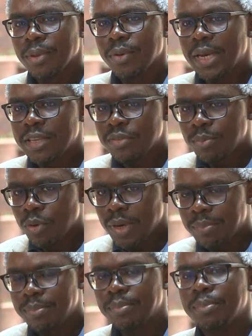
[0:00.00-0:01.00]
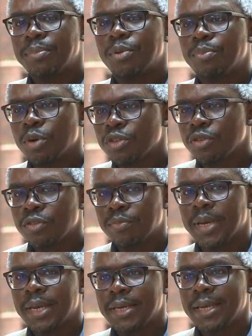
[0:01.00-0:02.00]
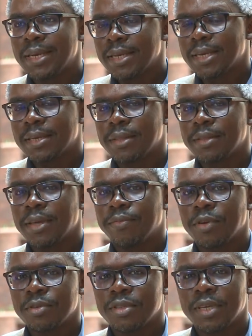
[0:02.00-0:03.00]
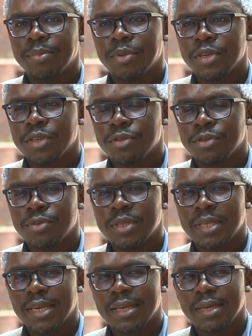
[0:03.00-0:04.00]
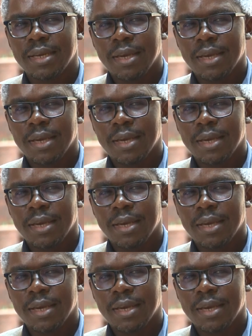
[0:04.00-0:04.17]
while a smaller proportion of men indicated that they have lost somebody to suicide.